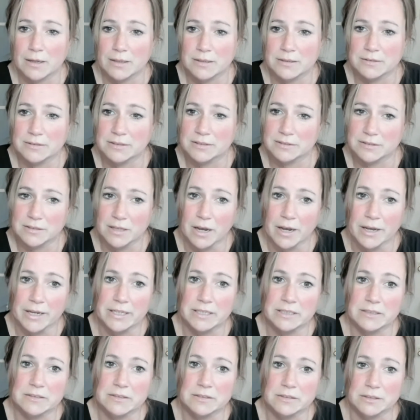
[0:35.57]

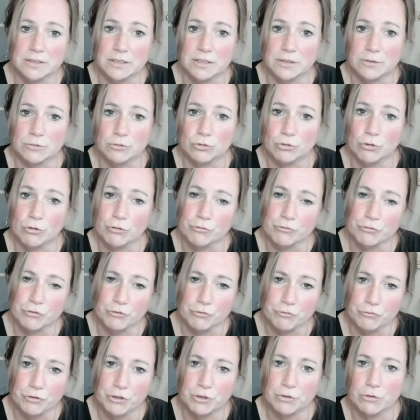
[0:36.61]
designed to offer a
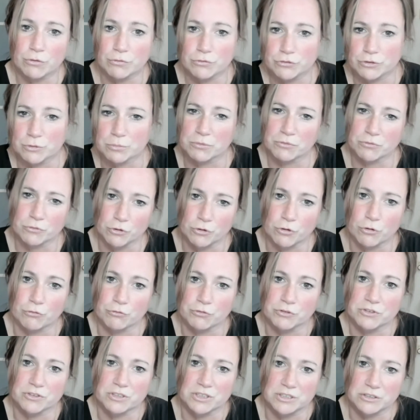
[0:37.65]
feel of some of the
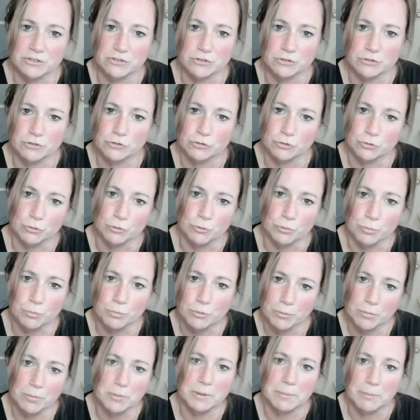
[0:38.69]
conversations you
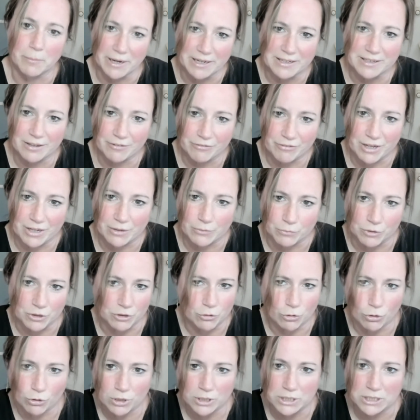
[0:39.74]
probably might have had with
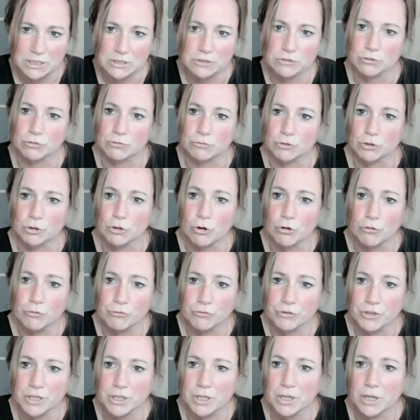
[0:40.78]
colleagues over
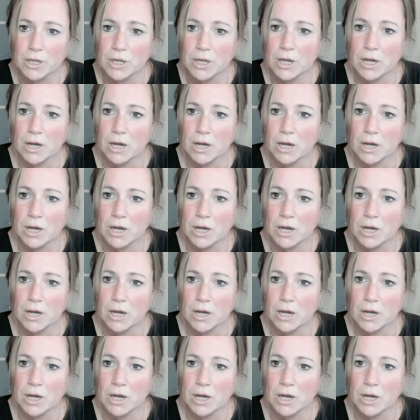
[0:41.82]
coffee